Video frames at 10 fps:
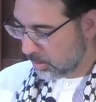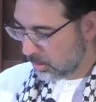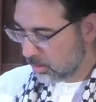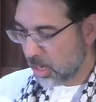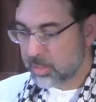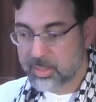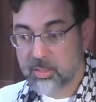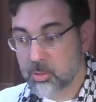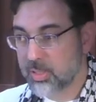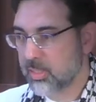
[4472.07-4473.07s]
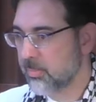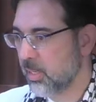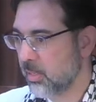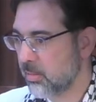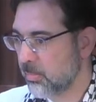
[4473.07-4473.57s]
talking to us
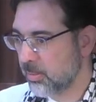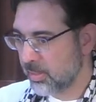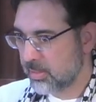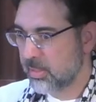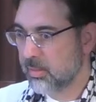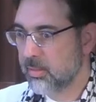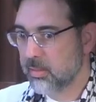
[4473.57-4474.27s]
about the blessed